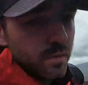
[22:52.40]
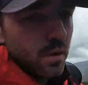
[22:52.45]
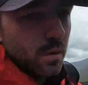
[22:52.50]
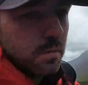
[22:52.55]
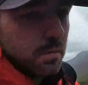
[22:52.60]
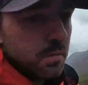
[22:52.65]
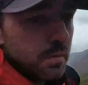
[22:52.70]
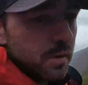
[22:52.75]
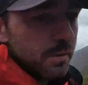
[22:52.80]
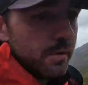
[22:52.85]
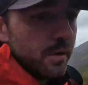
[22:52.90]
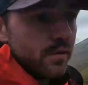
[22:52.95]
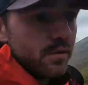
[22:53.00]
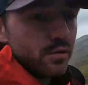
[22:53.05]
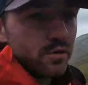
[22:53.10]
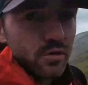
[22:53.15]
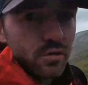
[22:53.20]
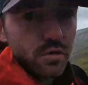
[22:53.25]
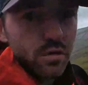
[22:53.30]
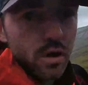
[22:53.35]
probably about
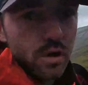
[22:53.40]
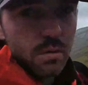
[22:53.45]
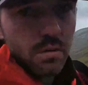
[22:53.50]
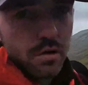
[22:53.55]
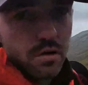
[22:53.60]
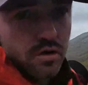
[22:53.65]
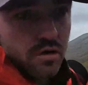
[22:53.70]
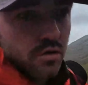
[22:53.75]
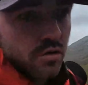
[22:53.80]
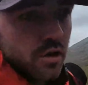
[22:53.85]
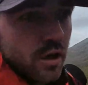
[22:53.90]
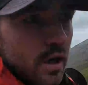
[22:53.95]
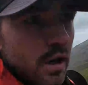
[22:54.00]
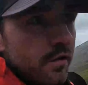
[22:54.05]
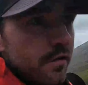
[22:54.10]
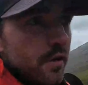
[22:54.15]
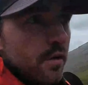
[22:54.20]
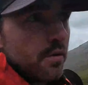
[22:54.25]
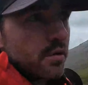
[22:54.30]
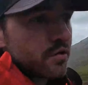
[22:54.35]
2 hours,
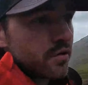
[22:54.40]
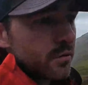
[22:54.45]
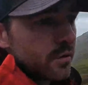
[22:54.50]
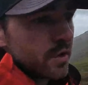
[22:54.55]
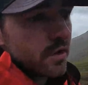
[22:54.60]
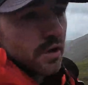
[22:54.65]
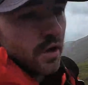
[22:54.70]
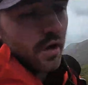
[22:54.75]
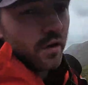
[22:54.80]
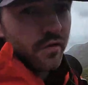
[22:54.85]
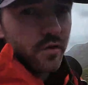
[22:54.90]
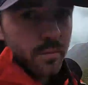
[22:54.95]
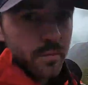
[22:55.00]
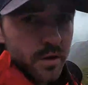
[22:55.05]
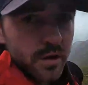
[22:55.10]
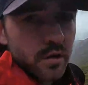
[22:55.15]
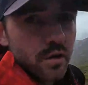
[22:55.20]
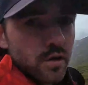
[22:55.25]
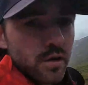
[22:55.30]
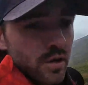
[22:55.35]
2.5 hours from the car from
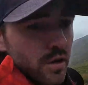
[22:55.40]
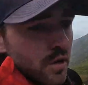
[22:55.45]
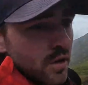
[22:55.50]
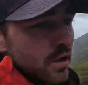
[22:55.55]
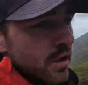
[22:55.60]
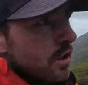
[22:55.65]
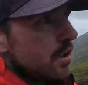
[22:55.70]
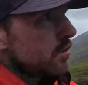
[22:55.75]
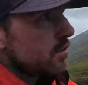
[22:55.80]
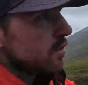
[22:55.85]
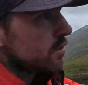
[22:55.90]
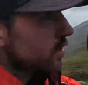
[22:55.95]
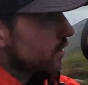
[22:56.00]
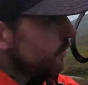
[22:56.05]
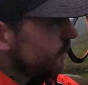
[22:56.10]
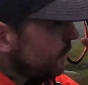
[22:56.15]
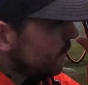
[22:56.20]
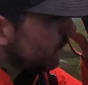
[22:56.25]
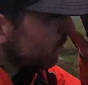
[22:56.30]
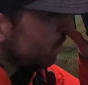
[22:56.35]
here. So it's a fair